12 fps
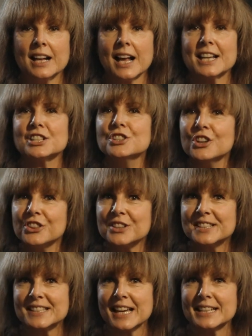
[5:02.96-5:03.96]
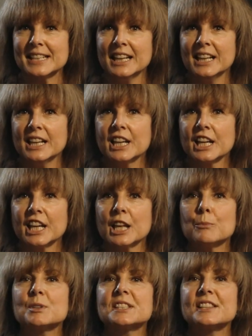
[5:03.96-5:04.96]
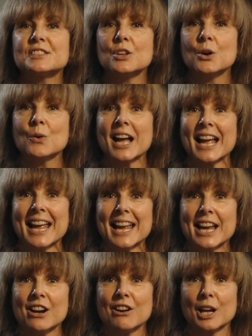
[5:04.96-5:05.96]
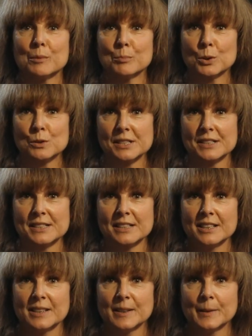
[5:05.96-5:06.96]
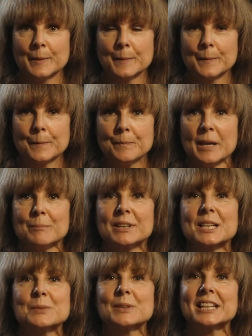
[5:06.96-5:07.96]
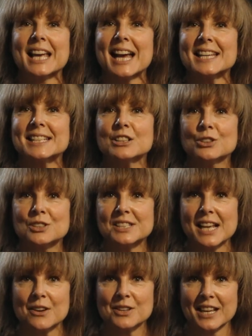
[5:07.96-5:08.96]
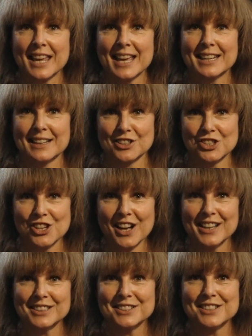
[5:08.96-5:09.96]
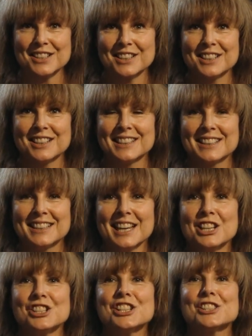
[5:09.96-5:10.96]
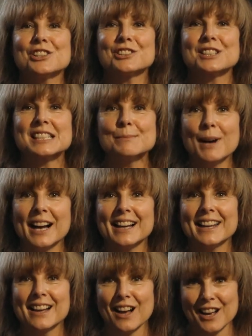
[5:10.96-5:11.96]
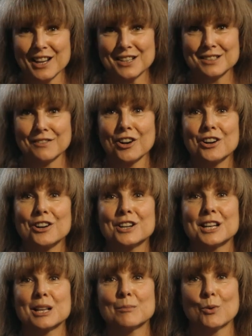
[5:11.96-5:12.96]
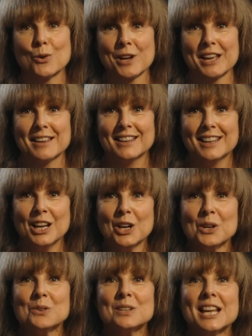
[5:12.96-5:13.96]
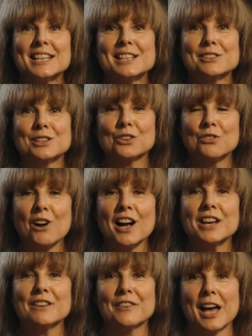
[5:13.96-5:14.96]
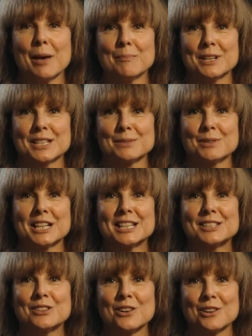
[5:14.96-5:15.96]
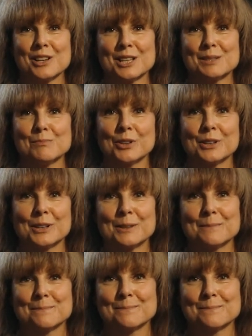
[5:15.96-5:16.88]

And another said it was as though a hare had bolted. Because when Katty looked down again at the child, she saw the smiling eyes of her little boy, who let out a cry of happiness when he saw his mother.